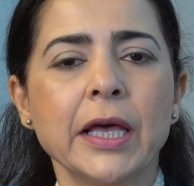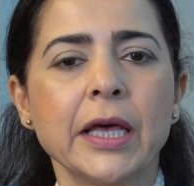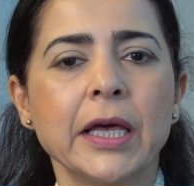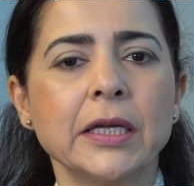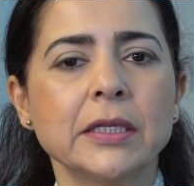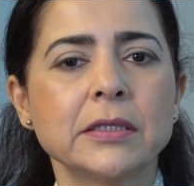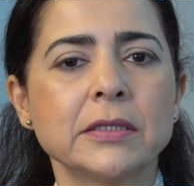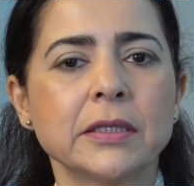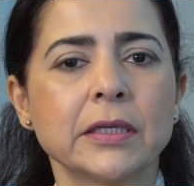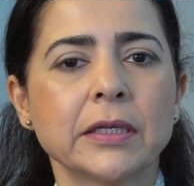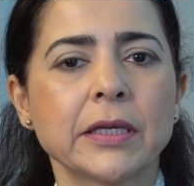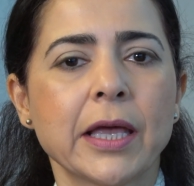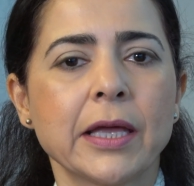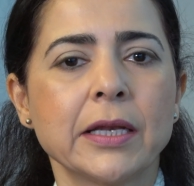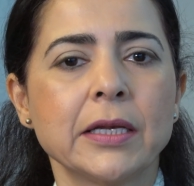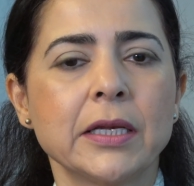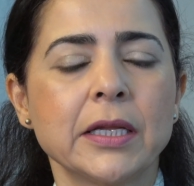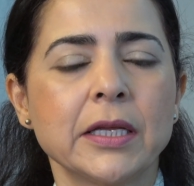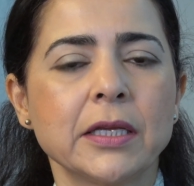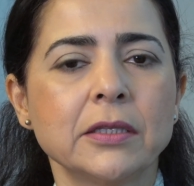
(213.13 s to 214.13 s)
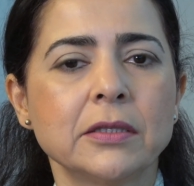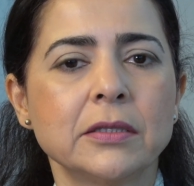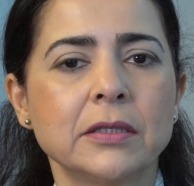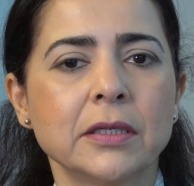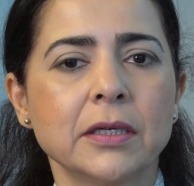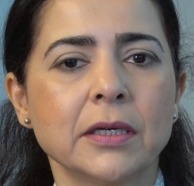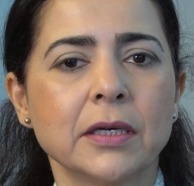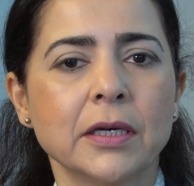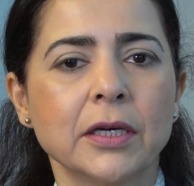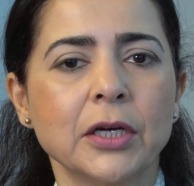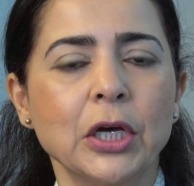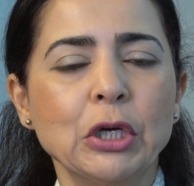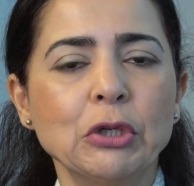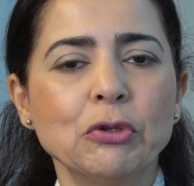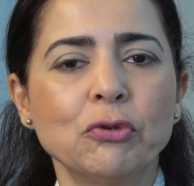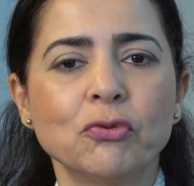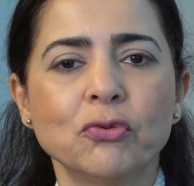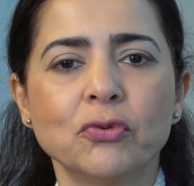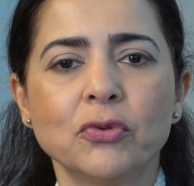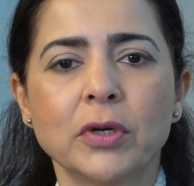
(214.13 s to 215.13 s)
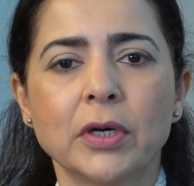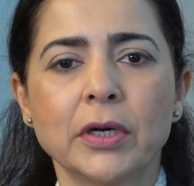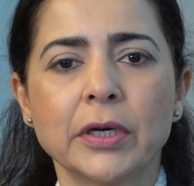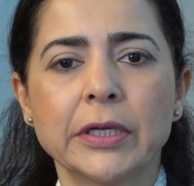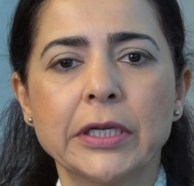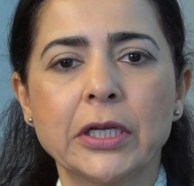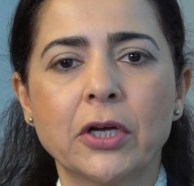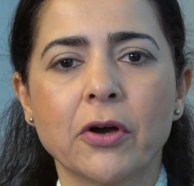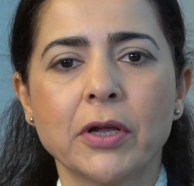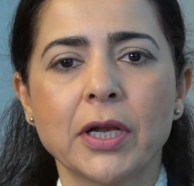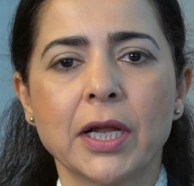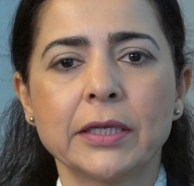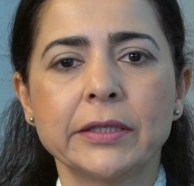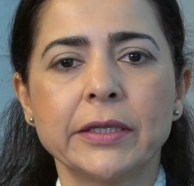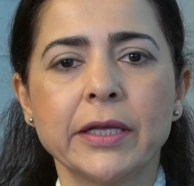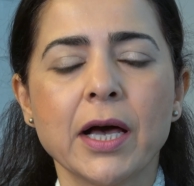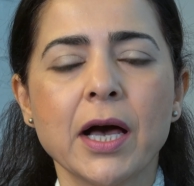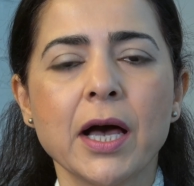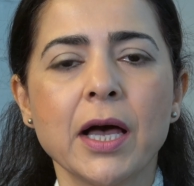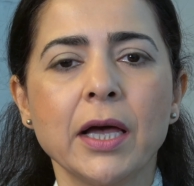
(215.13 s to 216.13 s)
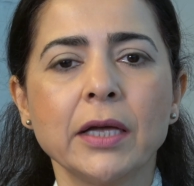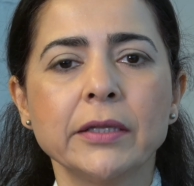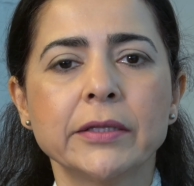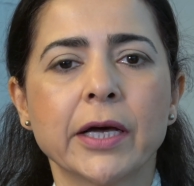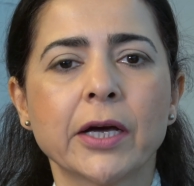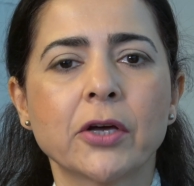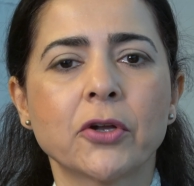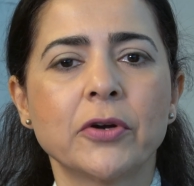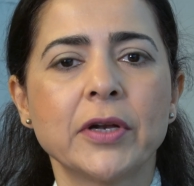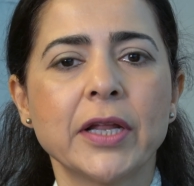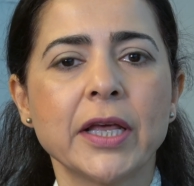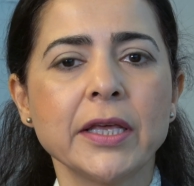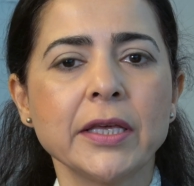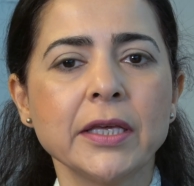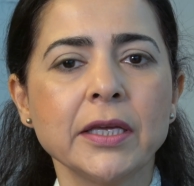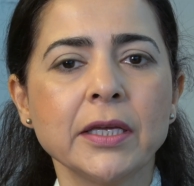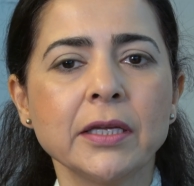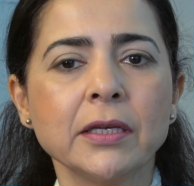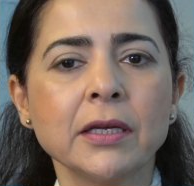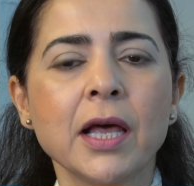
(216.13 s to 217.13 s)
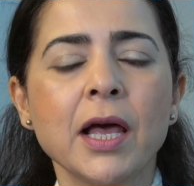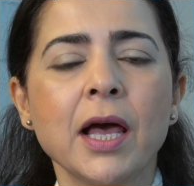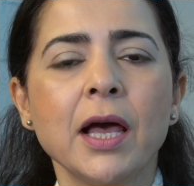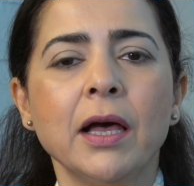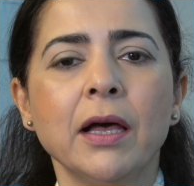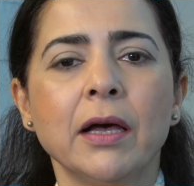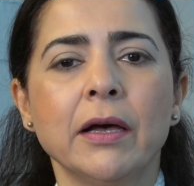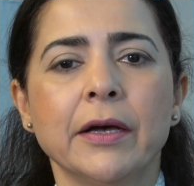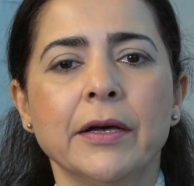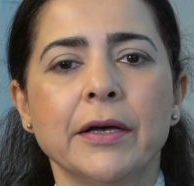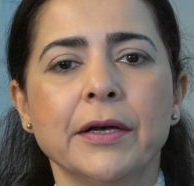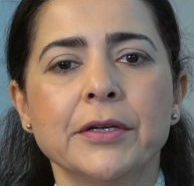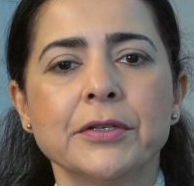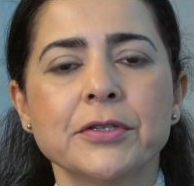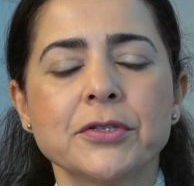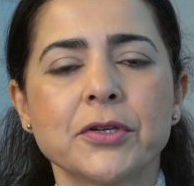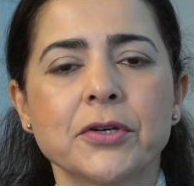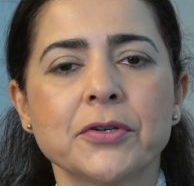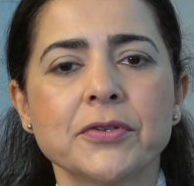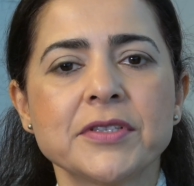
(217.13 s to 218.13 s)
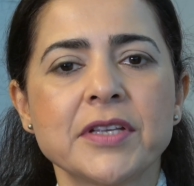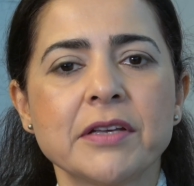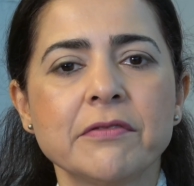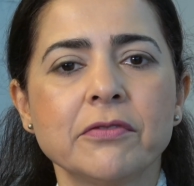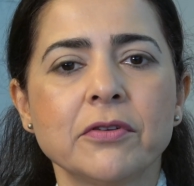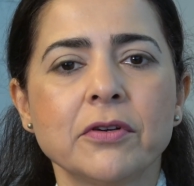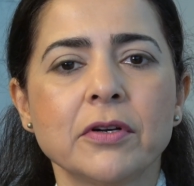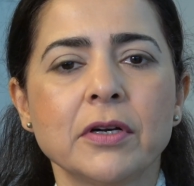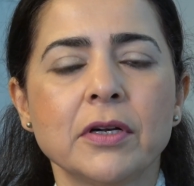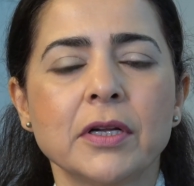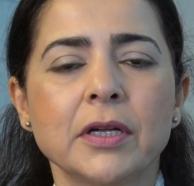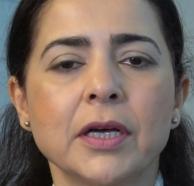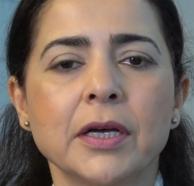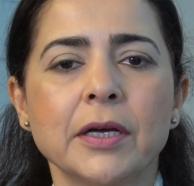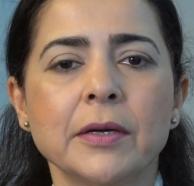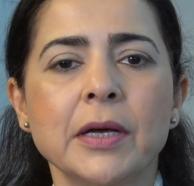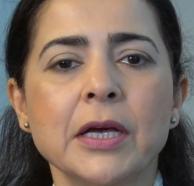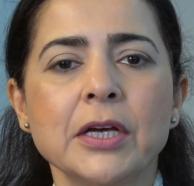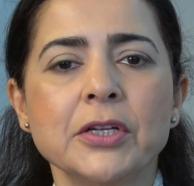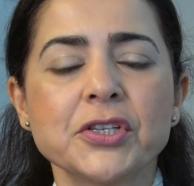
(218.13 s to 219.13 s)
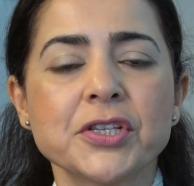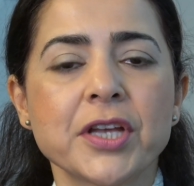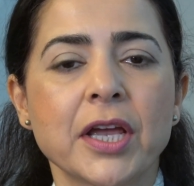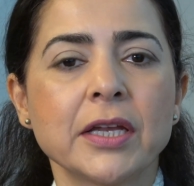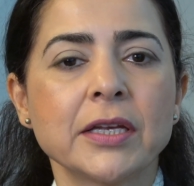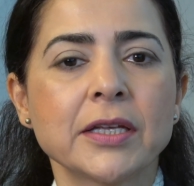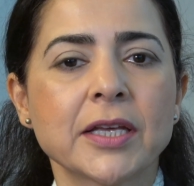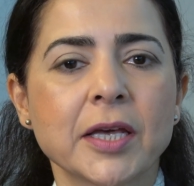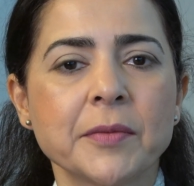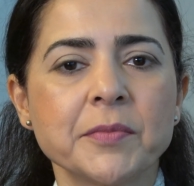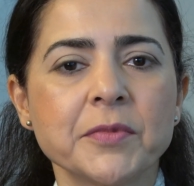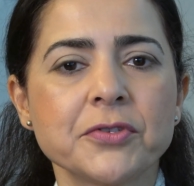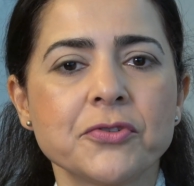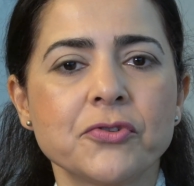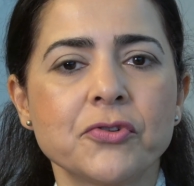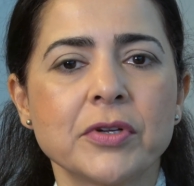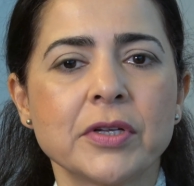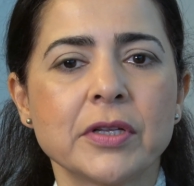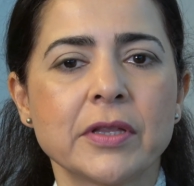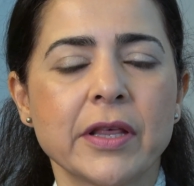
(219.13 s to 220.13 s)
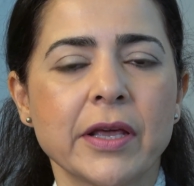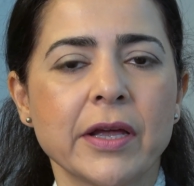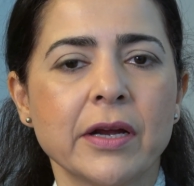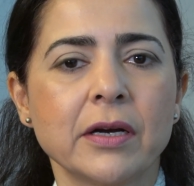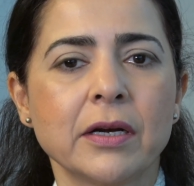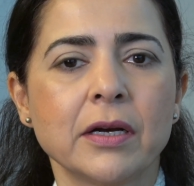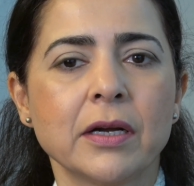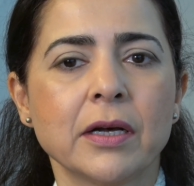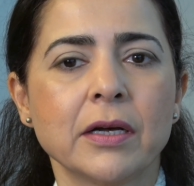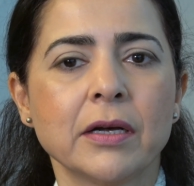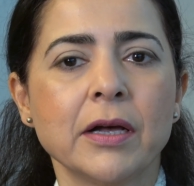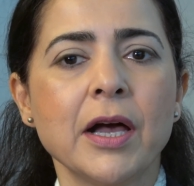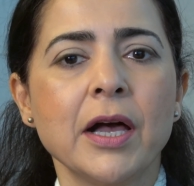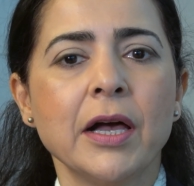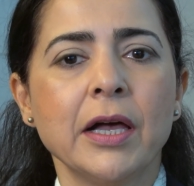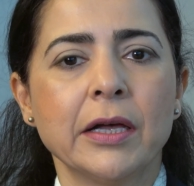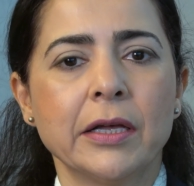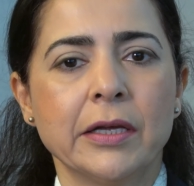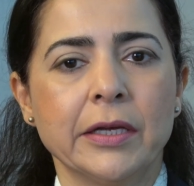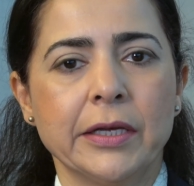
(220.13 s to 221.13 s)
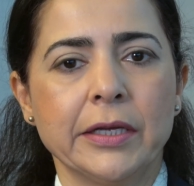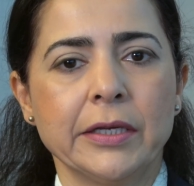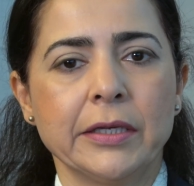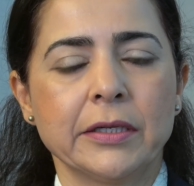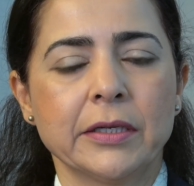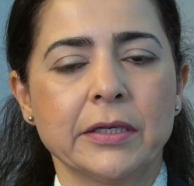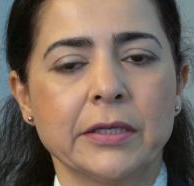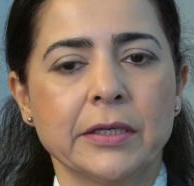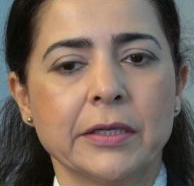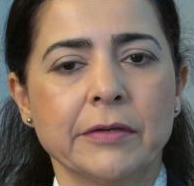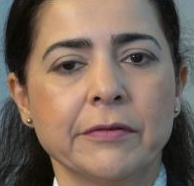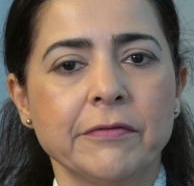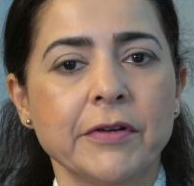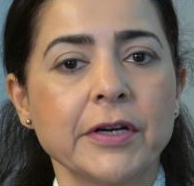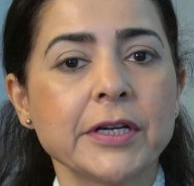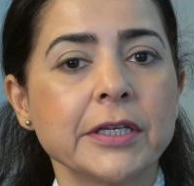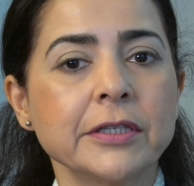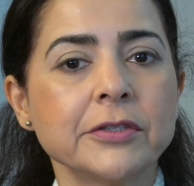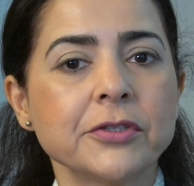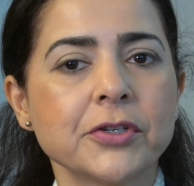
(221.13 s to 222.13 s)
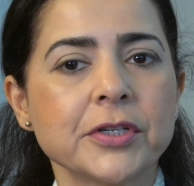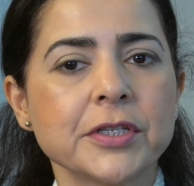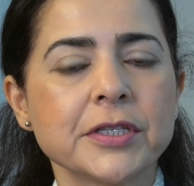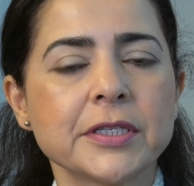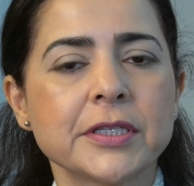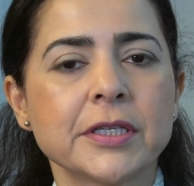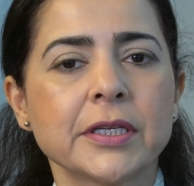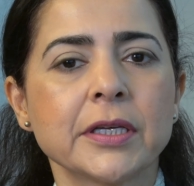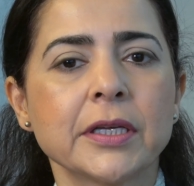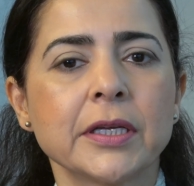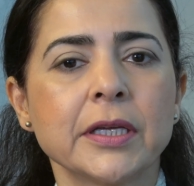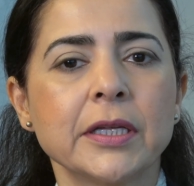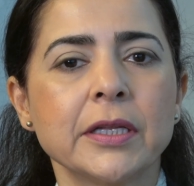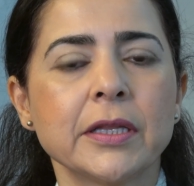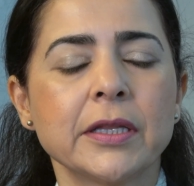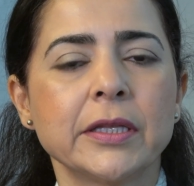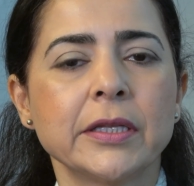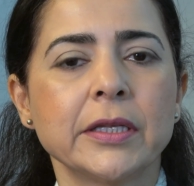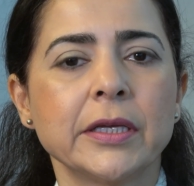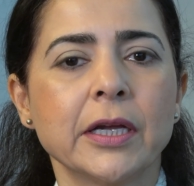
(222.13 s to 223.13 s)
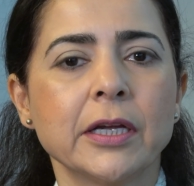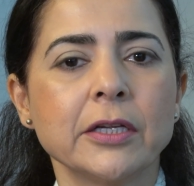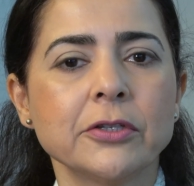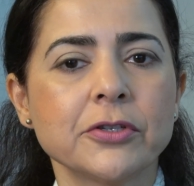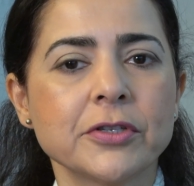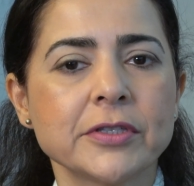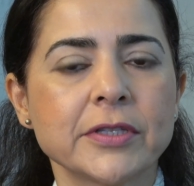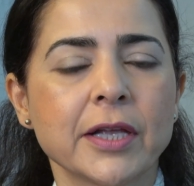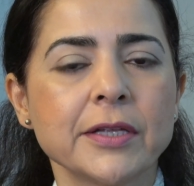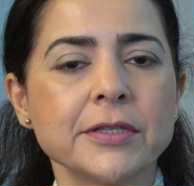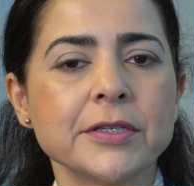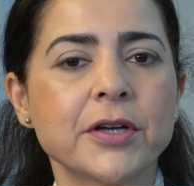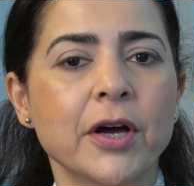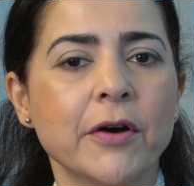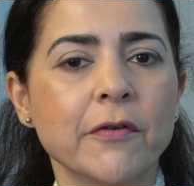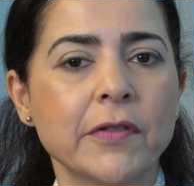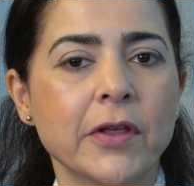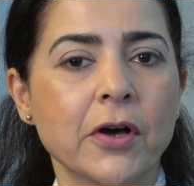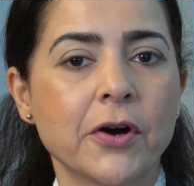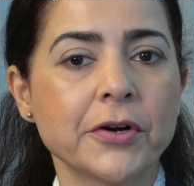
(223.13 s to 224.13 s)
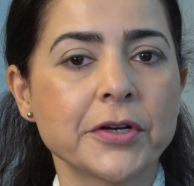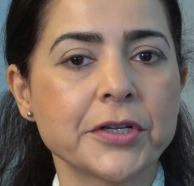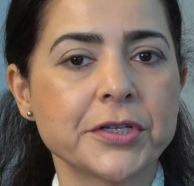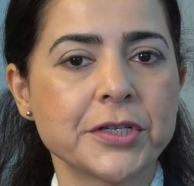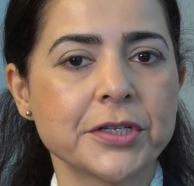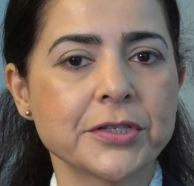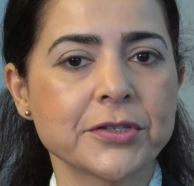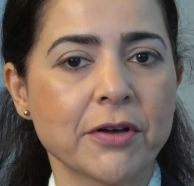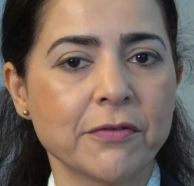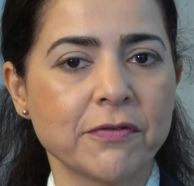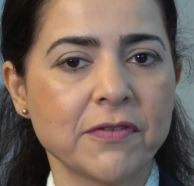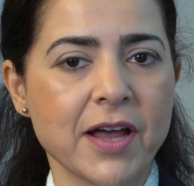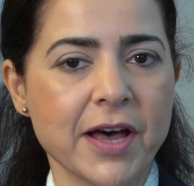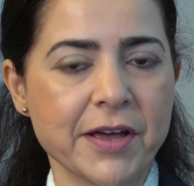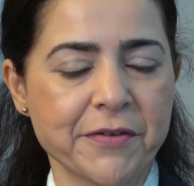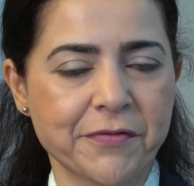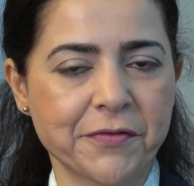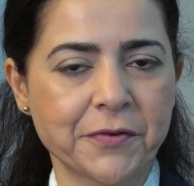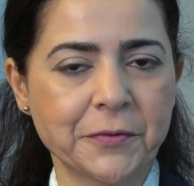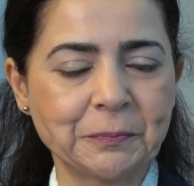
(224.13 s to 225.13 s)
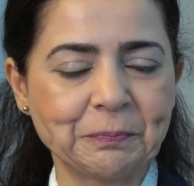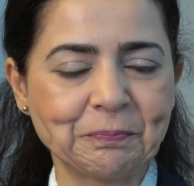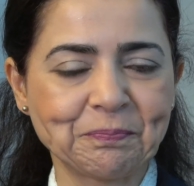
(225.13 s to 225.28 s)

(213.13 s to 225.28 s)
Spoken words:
It can lead to glycolaldehyde, acrolein, so several chain chemistry there, very interesting in the understanding of the origins of life.